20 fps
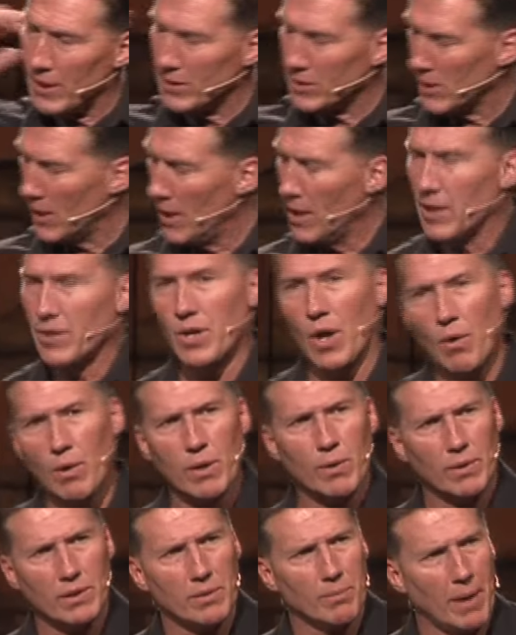because
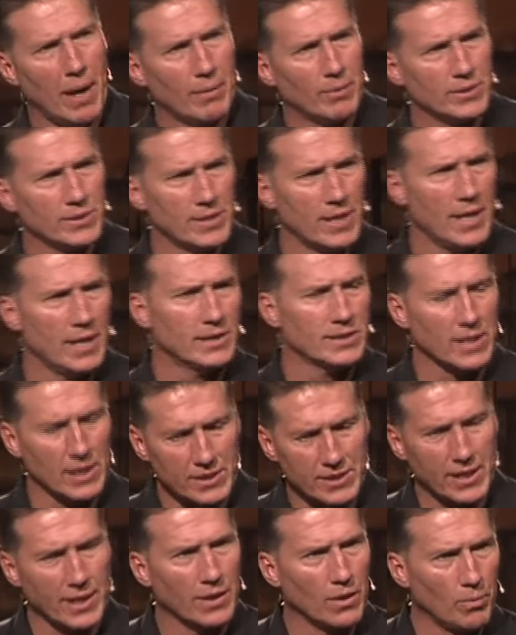knowing what the Bible
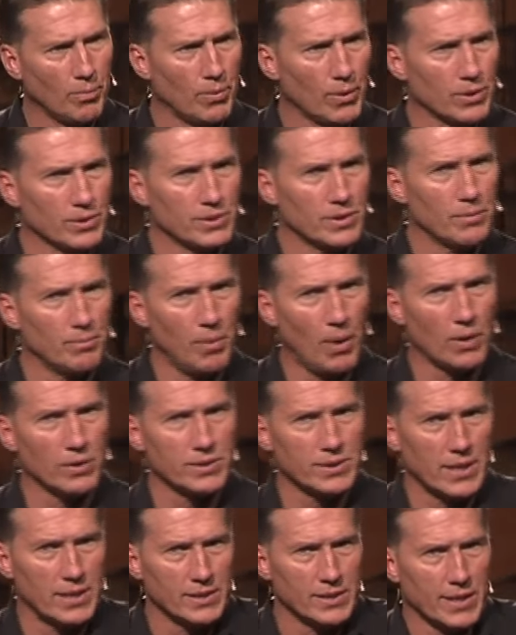says, a single person,
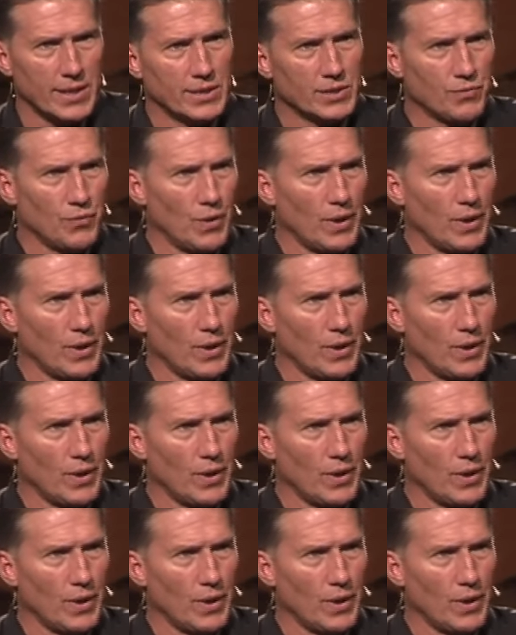Paul says,